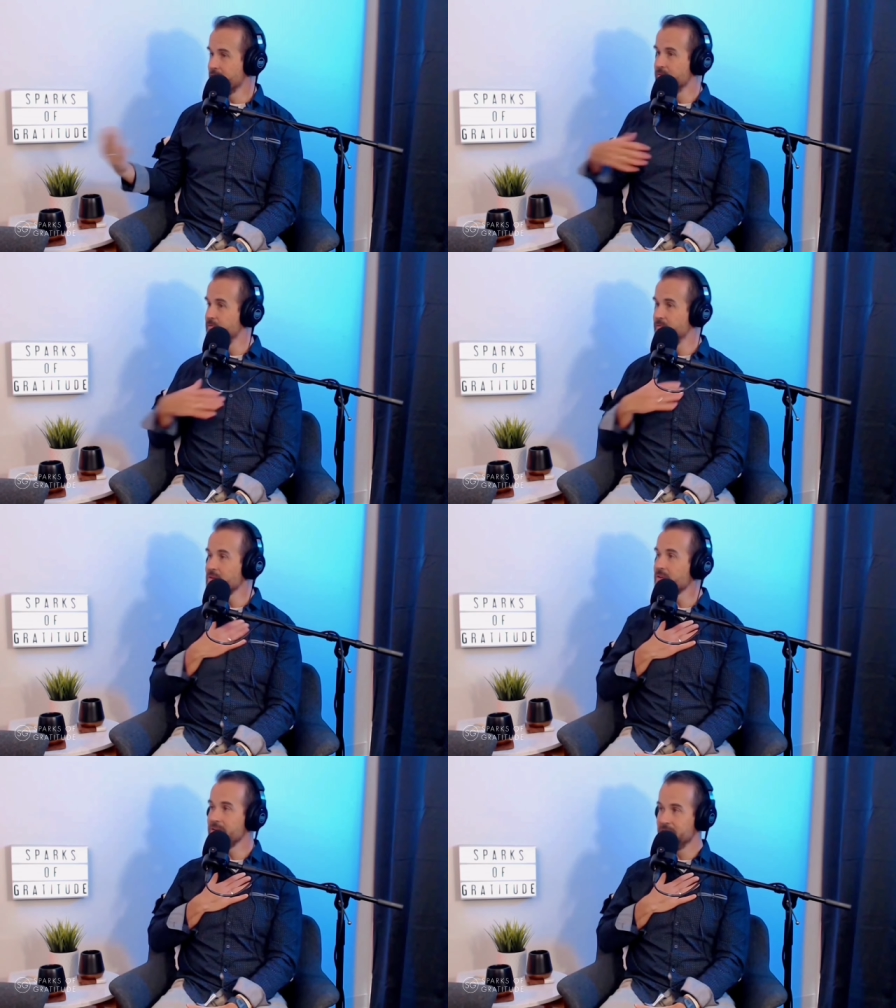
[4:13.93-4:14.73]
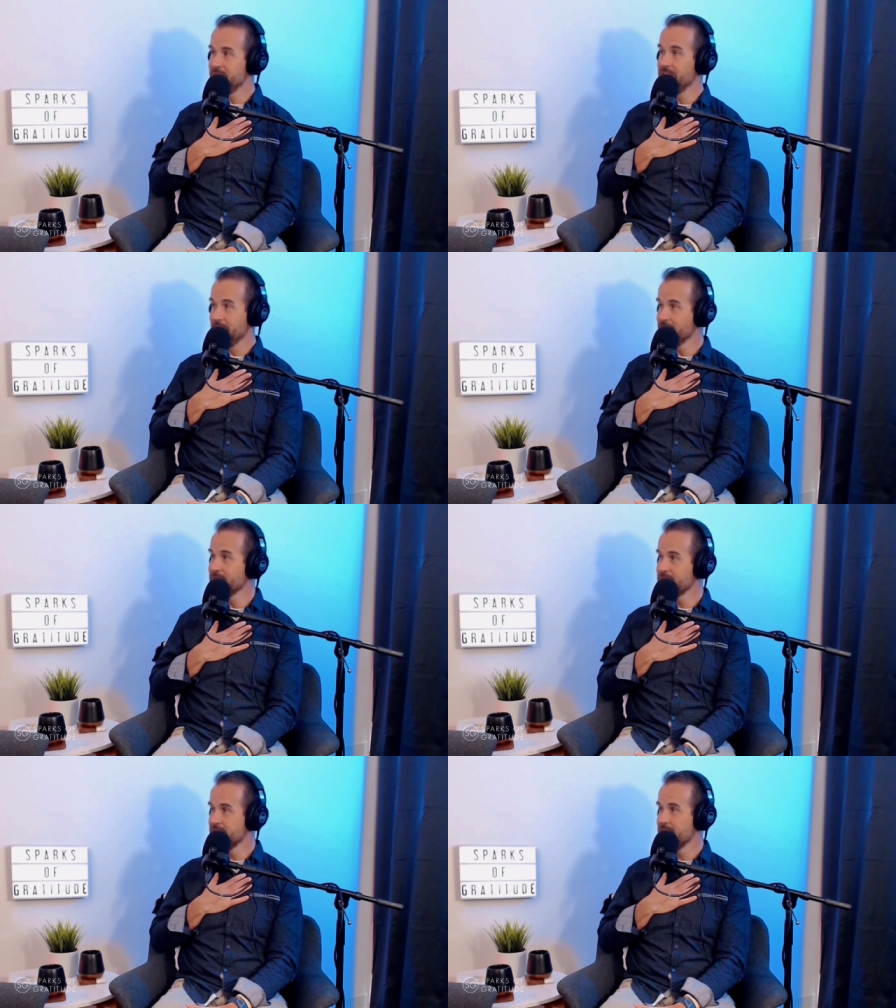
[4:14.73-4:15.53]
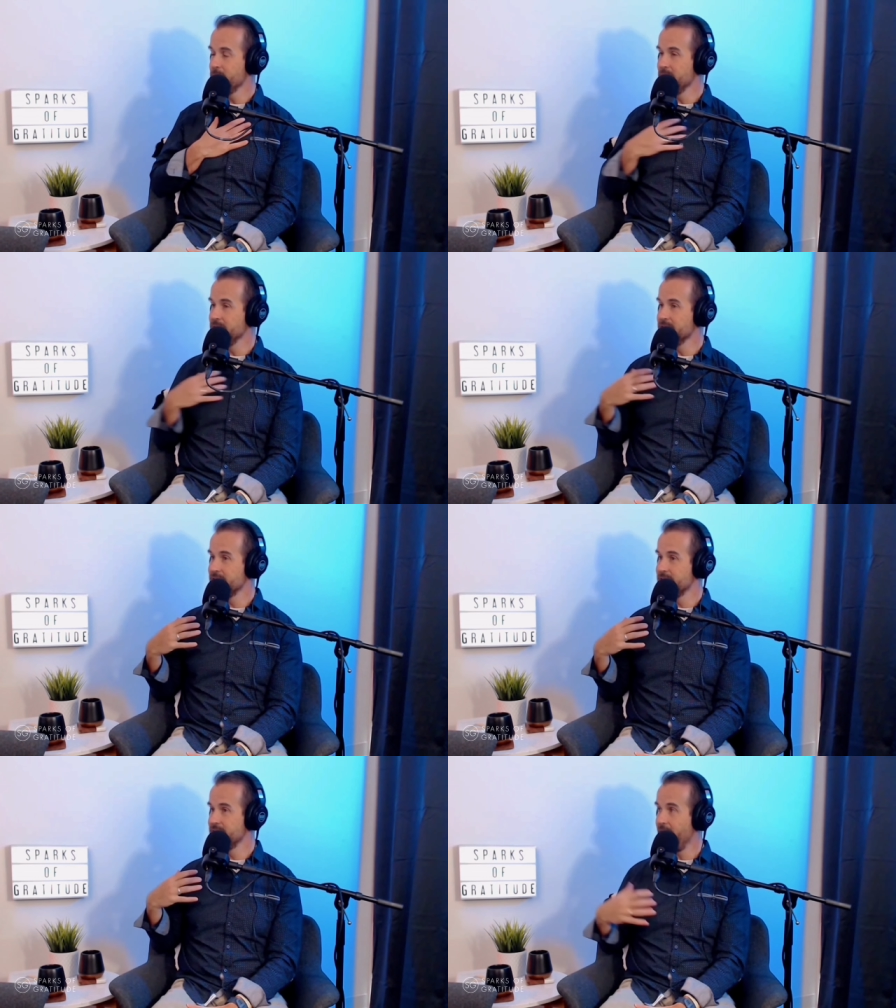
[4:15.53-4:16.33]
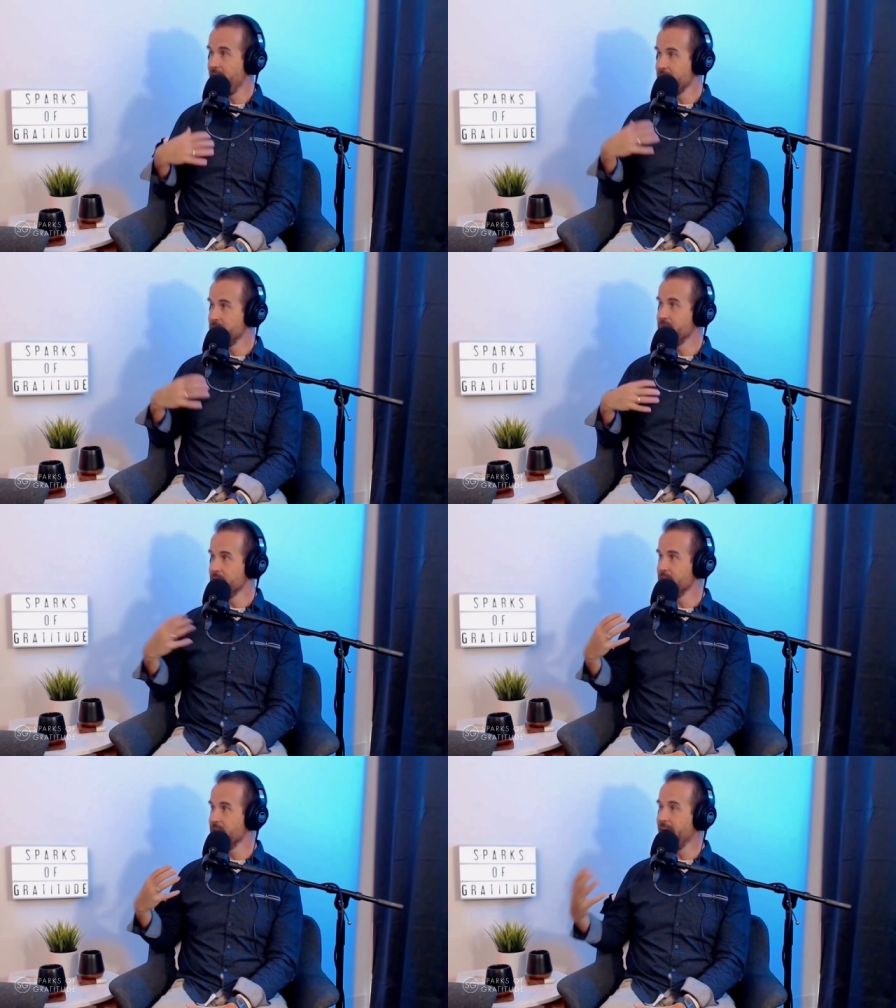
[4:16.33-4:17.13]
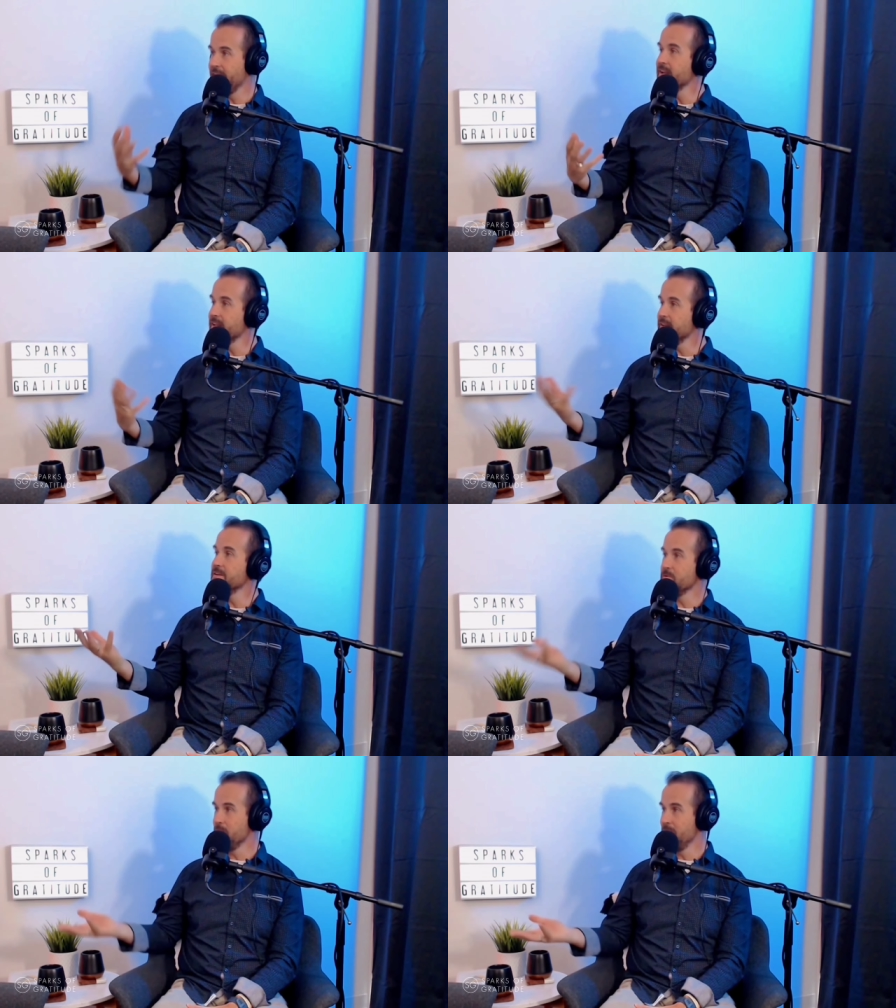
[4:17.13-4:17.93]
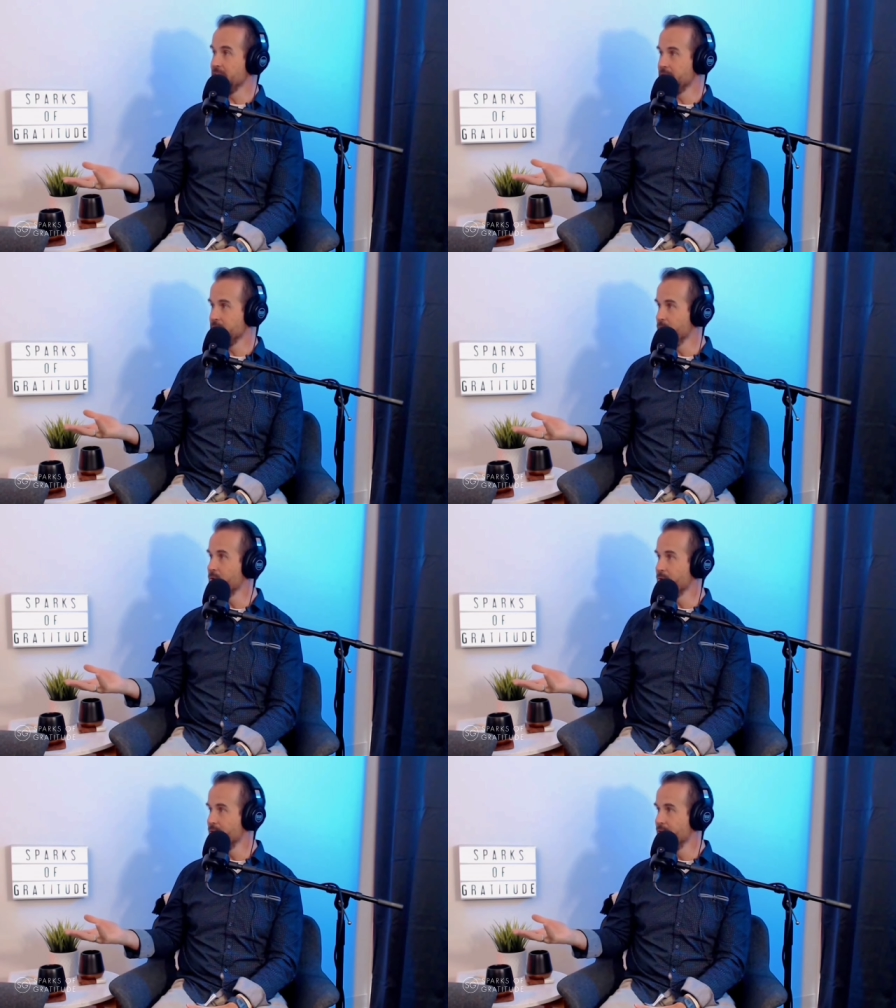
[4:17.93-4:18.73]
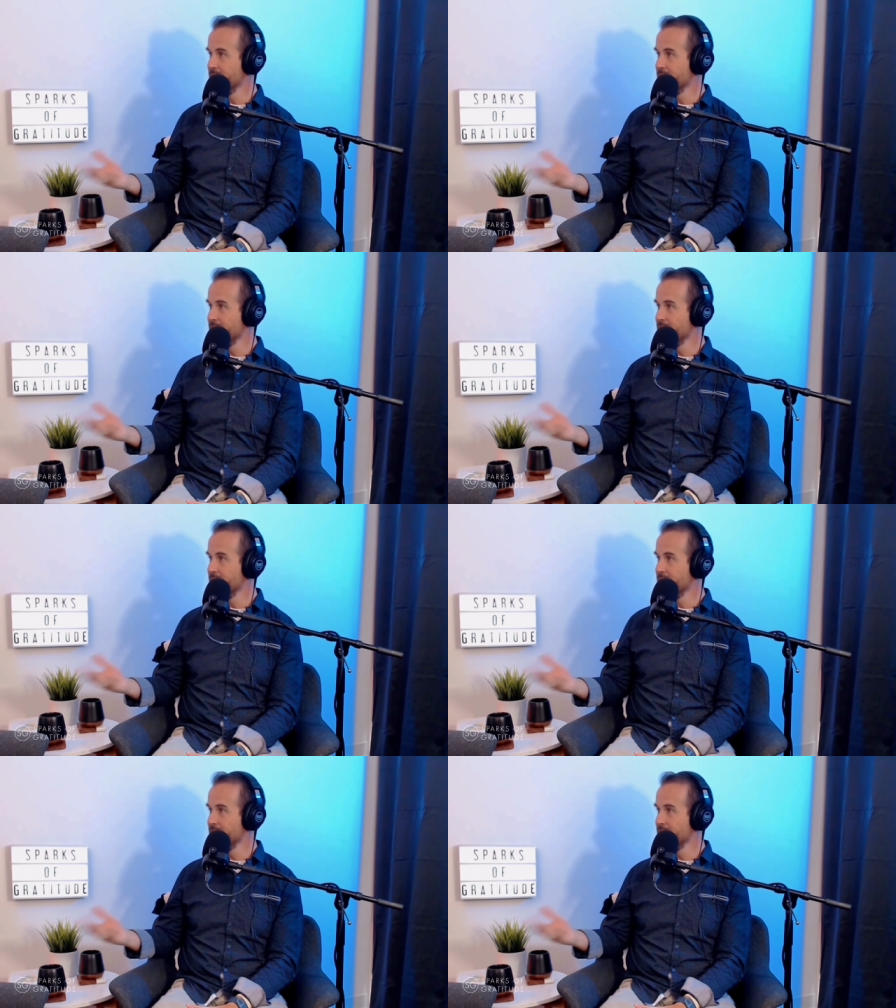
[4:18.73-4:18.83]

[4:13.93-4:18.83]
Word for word: the feeling of guilt means I feel I need to make you whole.